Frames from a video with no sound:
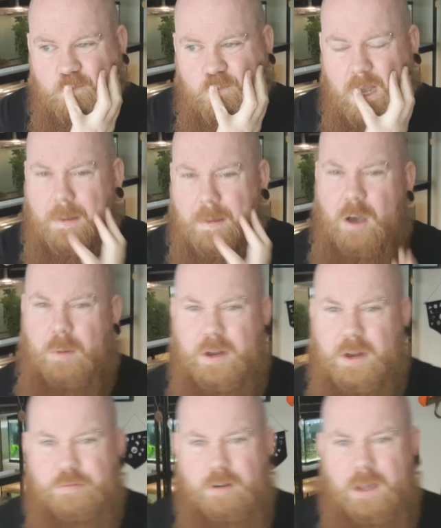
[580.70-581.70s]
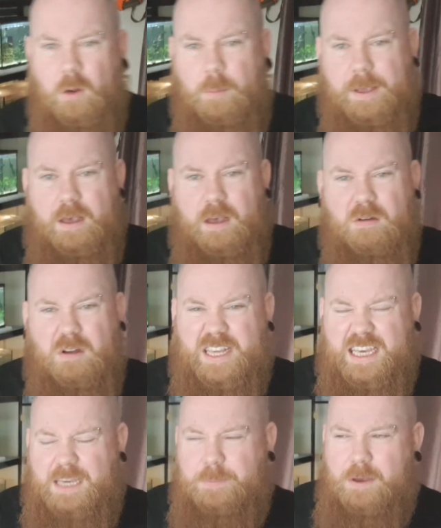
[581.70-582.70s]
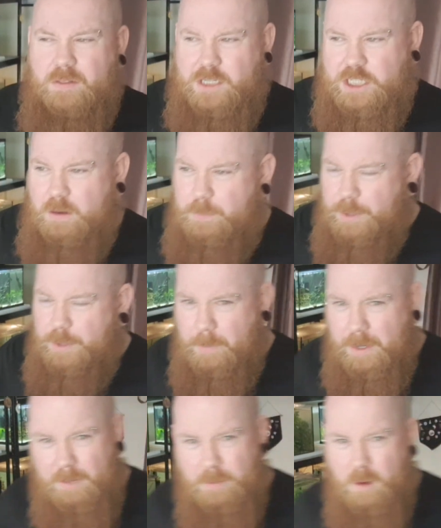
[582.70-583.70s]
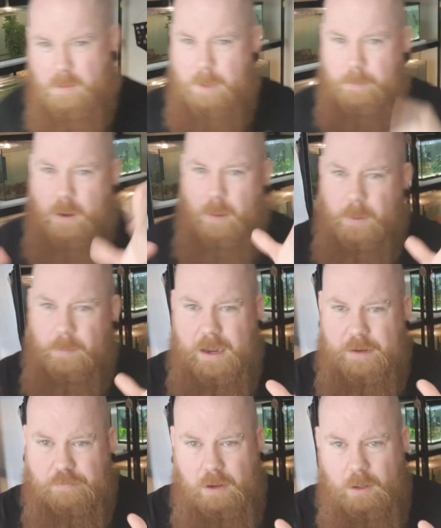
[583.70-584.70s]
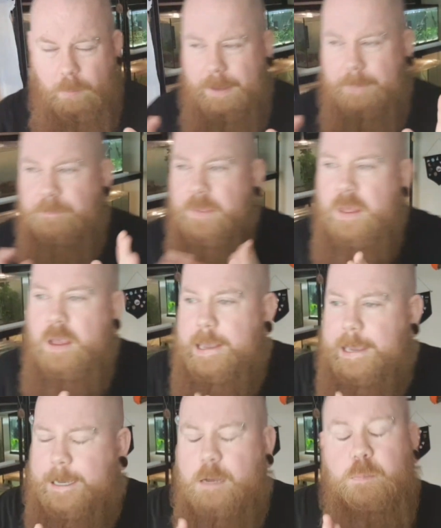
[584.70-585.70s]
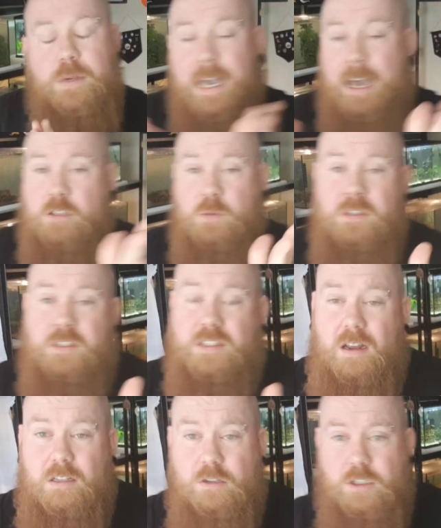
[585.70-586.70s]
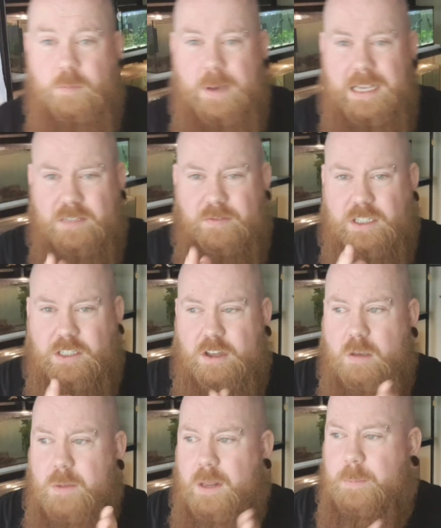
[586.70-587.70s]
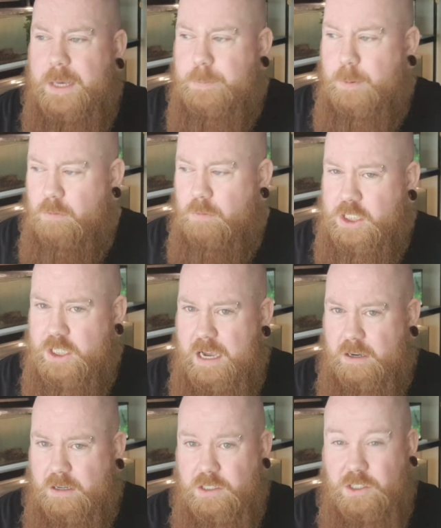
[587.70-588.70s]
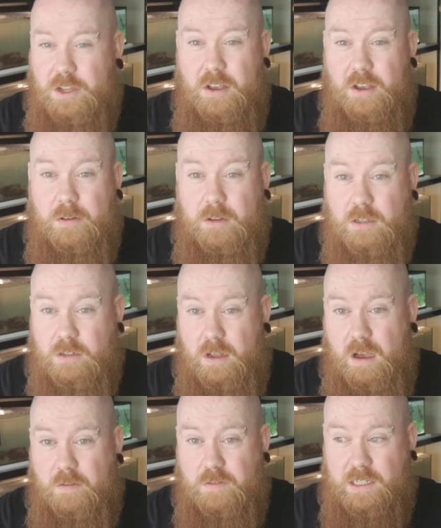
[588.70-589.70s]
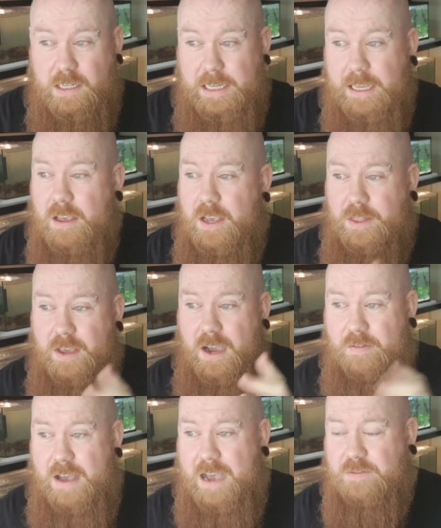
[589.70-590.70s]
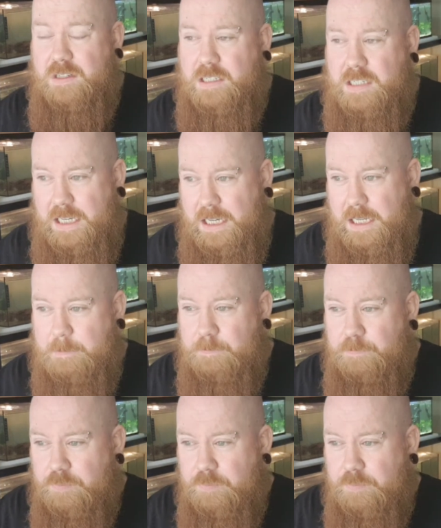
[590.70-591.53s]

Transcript: might upload it for a little bit. I don't want to keep it on the channel permanently, but I might pop it up there for a little bit. But yeah, I just wanted to kind of touch base because I've had so many people reaching out concerned because obviously they either haven't seen